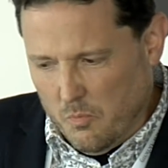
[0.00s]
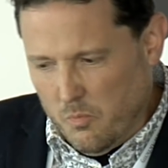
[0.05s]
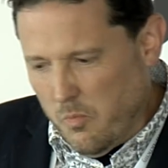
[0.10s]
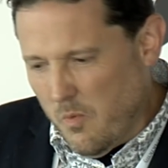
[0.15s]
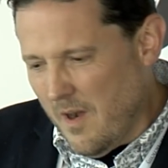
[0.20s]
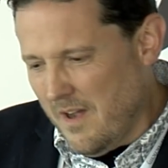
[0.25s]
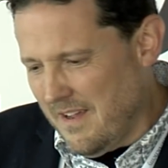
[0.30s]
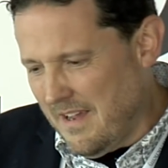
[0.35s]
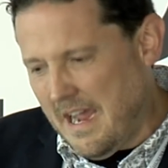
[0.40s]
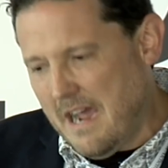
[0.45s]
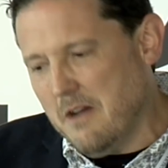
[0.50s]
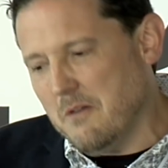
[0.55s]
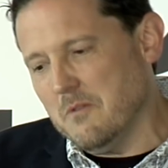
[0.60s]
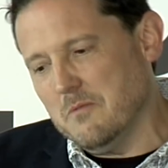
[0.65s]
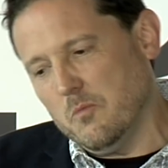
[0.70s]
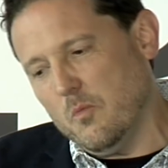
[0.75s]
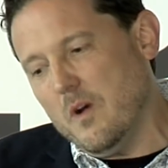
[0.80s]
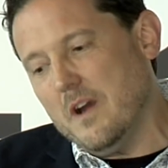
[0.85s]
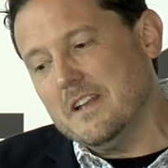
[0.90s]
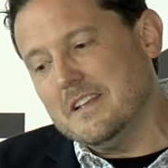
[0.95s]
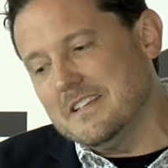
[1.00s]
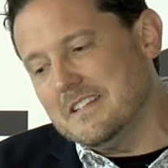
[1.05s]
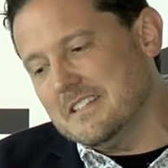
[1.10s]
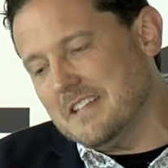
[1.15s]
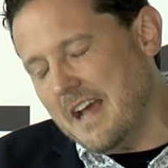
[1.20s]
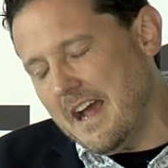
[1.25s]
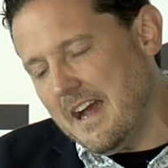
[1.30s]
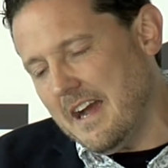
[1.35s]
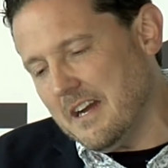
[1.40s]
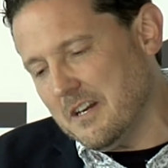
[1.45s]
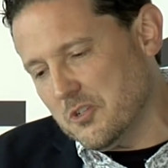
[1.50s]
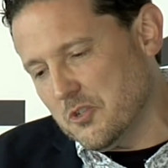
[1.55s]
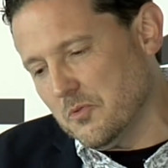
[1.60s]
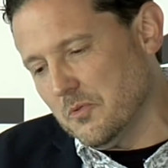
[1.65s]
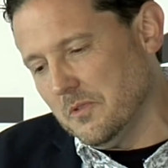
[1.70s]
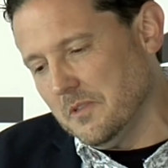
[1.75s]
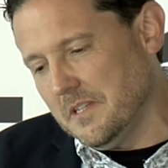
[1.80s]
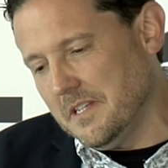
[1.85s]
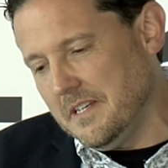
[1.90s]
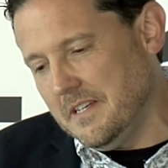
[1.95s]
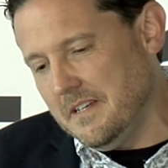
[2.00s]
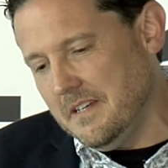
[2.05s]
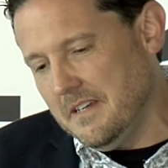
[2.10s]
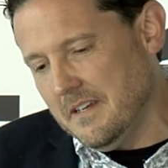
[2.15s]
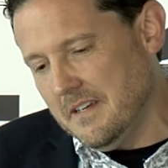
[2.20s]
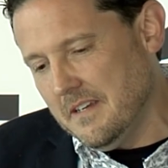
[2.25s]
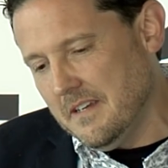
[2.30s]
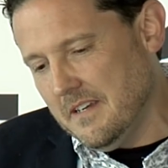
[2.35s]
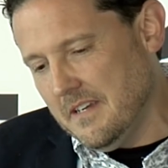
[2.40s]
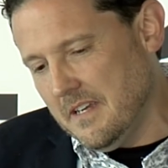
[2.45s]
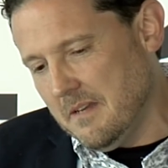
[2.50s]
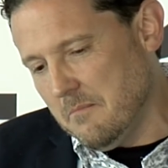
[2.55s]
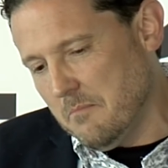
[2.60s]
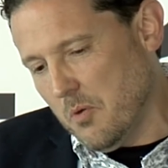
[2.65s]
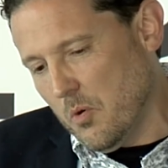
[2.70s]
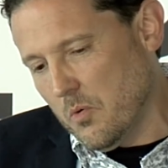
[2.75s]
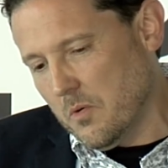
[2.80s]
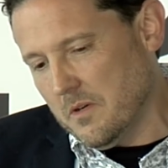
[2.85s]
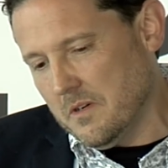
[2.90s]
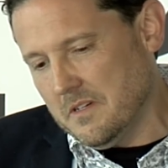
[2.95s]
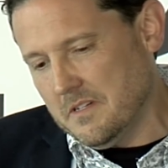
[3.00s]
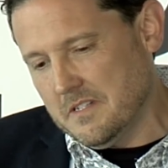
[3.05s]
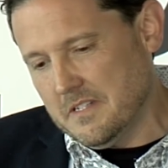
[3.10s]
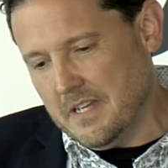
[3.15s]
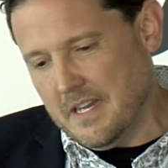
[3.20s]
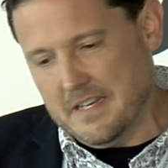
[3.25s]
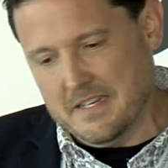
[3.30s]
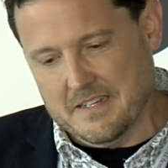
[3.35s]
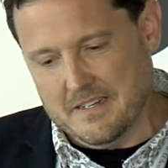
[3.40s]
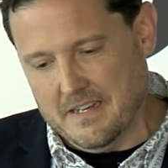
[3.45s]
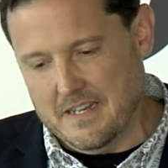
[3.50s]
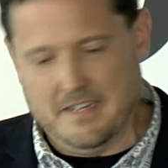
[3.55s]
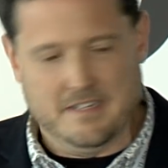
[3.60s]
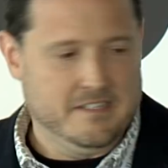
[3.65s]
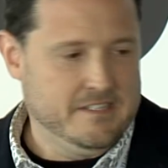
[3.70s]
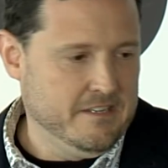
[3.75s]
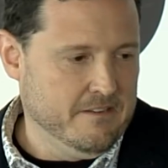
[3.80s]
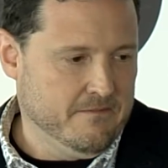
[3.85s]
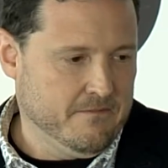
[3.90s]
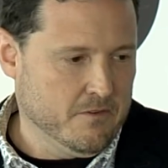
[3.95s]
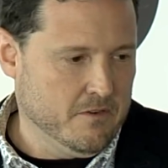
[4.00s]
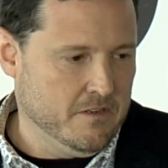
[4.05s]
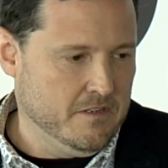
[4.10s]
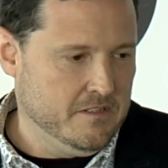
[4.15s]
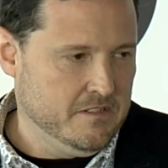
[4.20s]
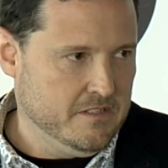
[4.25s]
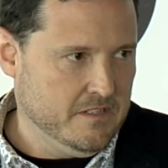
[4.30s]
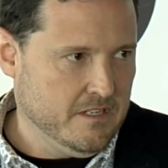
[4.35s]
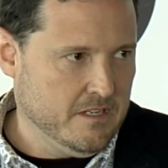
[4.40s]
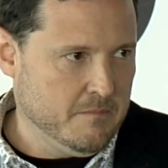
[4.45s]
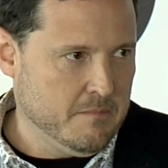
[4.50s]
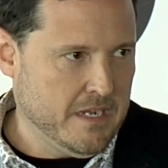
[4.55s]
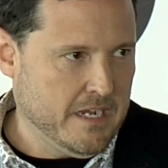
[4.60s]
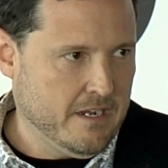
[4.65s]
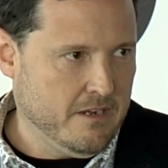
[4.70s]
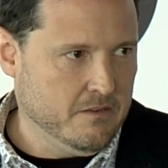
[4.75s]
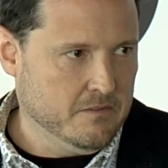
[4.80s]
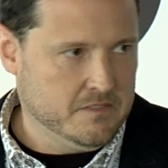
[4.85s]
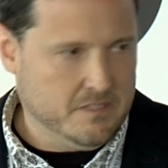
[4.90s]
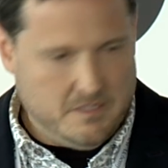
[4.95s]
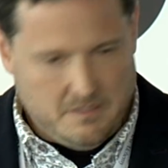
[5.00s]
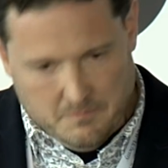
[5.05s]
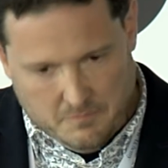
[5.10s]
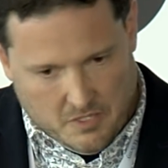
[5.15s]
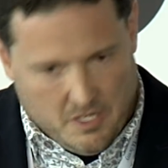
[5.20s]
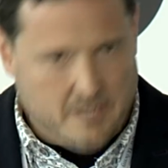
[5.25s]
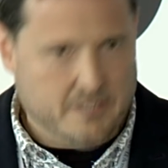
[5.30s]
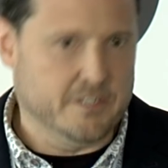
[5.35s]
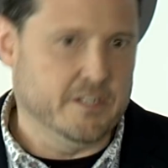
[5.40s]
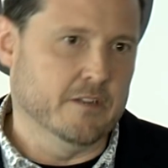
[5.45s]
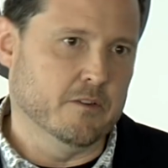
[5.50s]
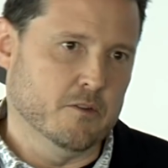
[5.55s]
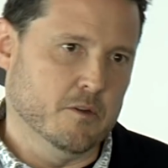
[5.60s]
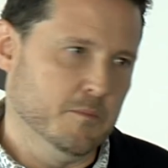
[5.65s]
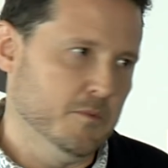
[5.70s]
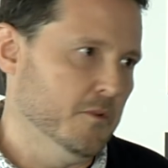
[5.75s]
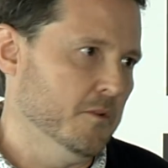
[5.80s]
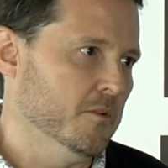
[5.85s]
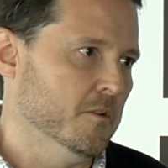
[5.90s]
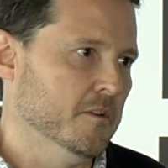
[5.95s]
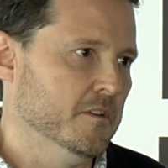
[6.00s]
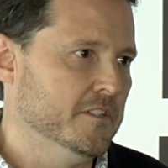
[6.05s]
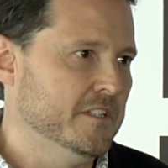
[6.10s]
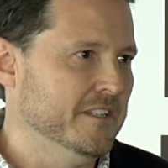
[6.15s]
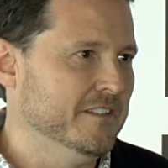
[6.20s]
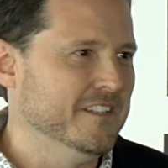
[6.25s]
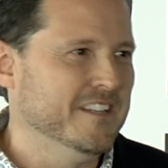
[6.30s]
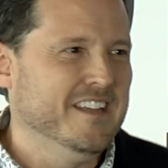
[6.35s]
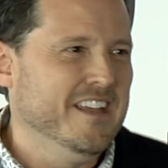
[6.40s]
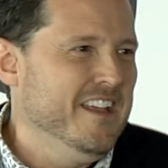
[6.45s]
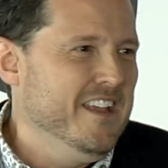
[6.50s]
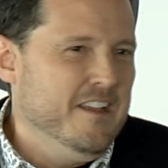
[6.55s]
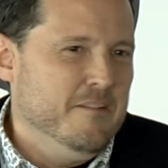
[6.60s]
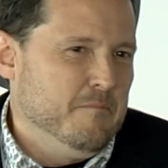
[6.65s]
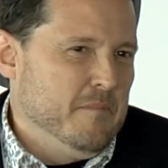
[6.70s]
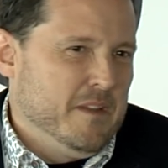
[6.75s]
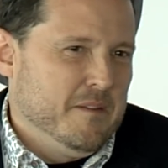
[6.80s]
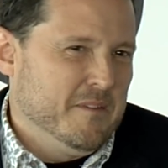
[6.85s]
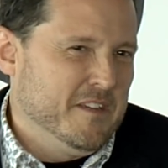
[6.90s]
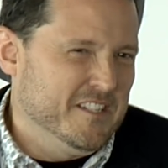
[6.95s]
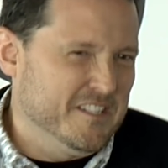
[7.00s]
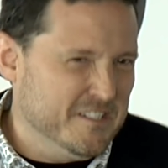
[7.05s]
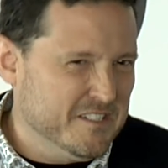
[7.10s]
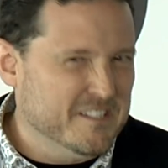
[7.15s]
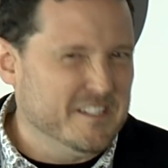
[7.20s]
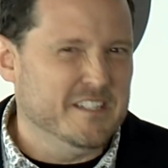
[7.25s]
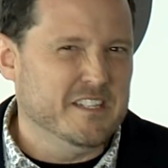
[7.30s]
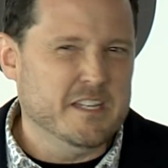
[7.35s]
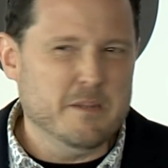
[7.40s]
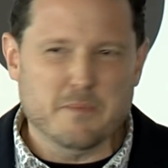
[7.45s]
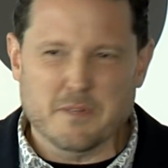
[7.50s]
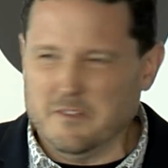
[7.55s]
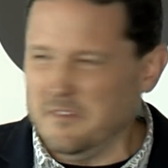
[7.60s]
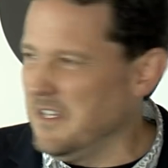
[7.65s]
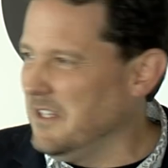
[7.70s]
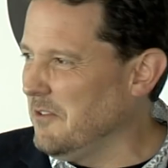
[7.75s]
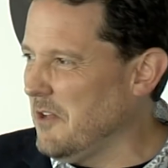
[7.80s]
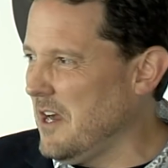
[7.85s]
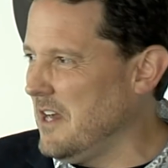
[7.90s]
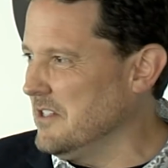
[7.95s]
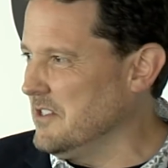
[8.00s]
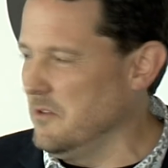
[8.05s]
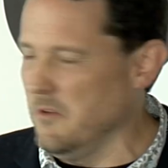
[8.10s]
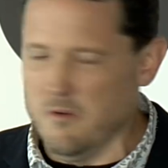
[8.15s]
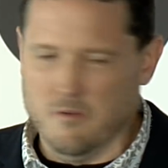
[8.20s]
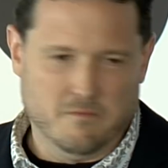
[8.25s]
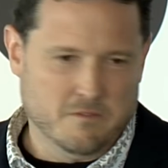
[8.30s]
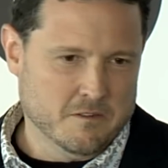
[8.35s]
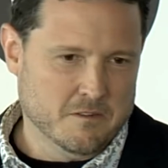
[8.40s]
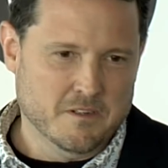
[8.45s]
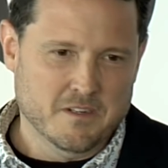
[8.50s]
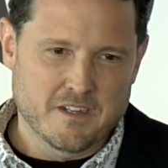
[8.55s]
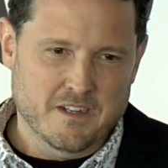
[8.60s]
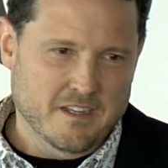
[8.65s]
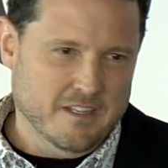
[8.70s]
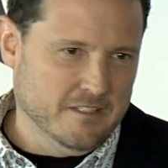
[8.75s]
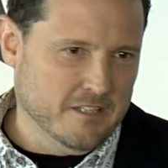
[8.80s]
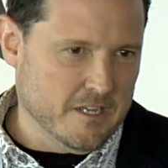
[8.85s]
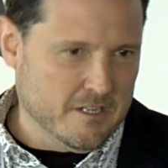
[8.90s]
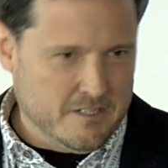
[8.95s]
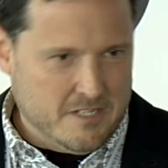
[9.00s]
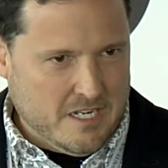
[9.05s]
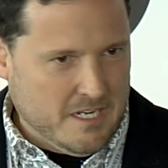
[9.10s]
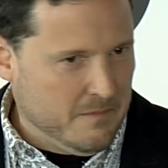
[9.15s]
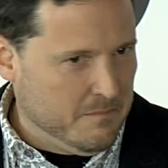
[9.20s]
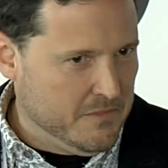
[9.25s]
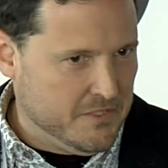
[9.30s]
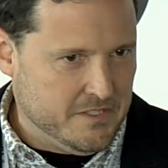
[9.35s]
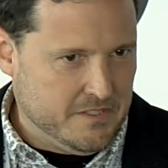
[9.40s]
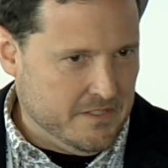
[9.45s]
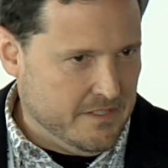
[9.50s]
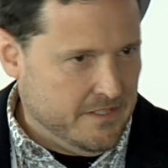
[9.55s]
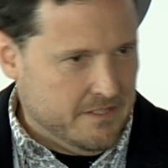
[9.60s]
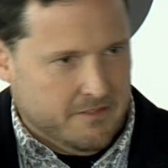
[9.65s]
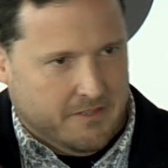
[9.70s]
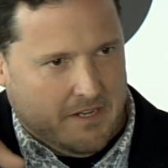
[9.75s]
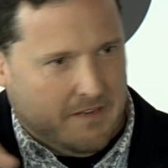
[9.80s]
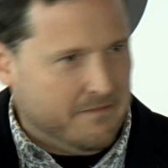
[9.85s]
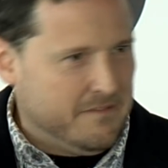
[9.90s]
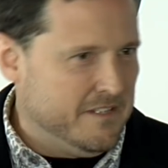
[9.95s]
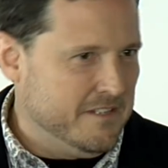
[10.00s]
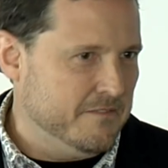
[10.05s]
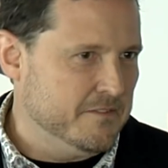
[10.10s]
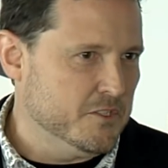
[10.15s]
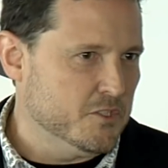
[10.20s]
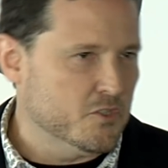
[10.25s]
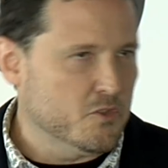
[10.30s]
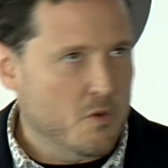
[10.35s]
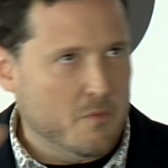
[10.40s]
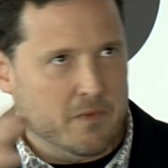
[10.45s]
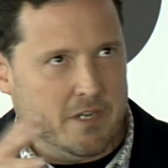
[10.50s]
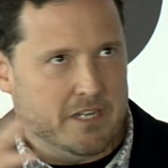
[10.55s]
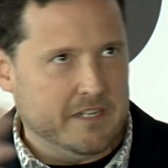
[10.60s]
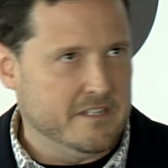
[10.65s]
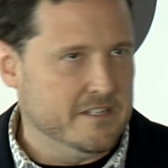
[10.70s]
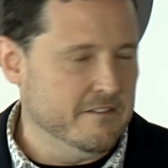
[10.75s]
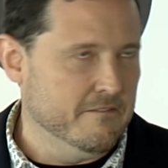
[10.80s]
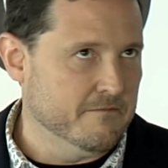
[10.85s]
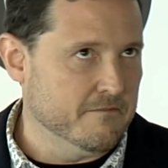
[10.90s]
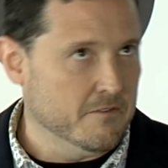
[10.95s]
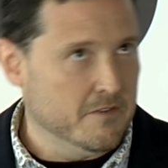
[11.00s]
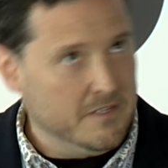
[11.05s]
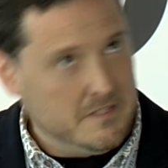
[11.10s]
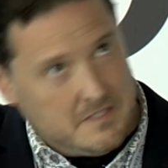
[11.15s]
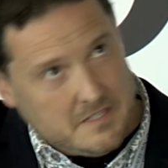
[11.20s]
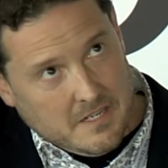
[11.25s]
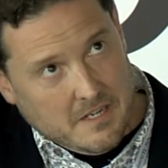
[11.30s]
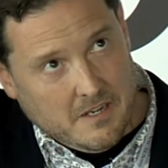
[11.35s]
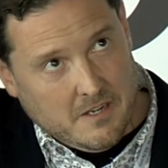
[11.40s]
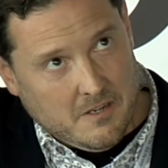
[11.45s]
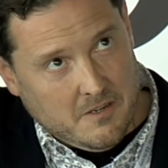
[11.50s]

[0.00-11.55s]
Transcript: what is actually important and different about blockchain and cryptocurrency, because it's typically glossed over. A lot of times, you have so many different